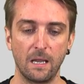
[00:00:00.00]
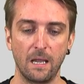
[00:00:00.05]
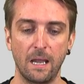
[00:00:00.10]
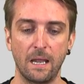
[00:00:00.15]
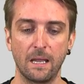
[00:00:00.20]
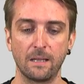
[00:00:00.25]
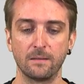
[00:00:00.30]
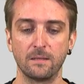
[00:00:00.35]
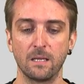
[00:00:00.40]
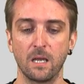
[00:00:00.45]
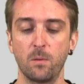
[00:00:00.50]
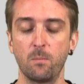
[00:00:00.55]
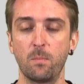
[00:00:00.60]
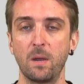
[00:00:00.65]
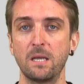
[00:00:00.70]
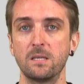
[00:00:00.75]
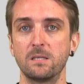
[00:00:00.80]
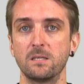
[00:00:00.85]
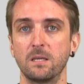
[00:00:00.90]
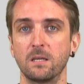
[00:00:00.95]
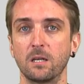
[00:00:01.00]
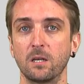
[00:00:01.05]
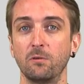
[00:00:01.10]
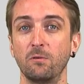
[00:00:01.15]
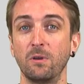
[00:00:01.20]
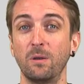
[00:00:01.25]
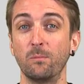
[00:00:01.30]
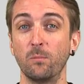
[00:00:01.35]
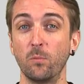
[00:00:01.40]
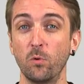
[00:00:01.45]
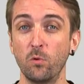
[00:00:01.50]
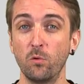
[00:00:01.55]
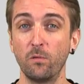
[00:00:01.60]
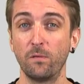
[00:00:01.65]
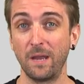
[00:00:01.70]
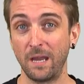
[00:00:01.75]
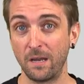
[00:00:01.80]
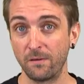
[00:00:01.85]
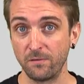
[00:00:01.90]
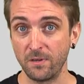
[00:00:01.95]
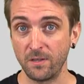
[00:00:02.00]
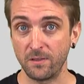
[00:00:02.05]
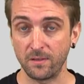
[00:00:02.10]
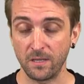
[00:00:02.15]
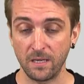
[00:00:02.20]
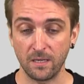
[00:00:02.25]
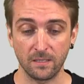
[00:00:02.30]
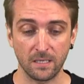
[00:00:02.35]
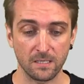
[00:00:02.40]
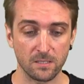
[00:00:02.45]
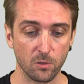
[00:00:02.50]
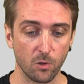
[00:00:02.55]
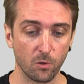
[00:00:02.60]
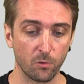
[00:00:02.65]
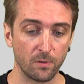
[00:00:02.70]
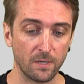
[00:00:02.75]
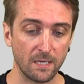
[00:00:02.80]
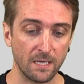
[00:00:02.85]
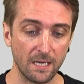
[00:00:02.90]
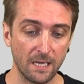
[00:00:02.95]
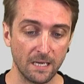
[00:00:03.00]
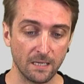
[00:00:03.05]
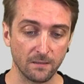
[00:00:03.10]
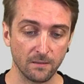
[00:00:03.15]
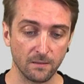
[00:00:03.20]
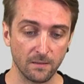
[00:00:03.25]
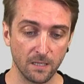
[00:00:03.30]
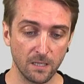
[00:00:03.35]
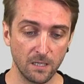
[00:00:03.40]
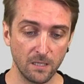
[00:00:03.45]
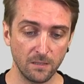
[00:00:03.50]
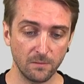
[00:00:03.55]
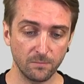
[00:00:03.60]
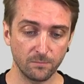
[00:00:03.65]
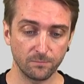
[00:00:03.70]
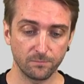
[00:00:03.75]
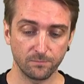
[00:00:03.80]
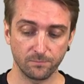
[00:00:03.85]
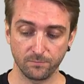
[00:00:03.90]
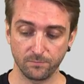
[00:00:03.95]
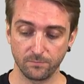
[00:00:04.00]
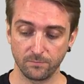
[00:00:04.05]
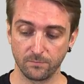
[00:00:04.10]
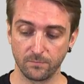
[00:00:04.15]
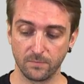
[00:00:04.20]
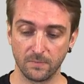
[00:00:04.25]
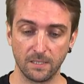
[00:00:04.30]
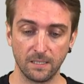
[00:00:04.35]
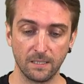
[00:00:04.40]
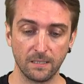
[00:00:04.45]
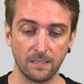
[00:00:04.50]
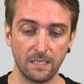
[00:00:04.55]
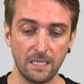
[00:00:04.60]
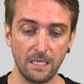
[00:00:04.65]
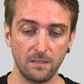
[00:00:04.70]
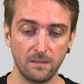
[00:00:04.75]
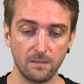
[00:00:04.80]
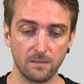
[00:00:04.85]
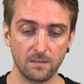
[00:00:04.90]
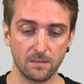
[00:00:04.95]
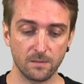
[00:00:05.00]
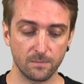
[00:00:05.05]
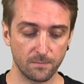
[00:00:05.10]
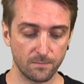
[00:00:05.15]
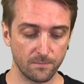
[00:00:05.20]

and then basically remove everything that's already in there delete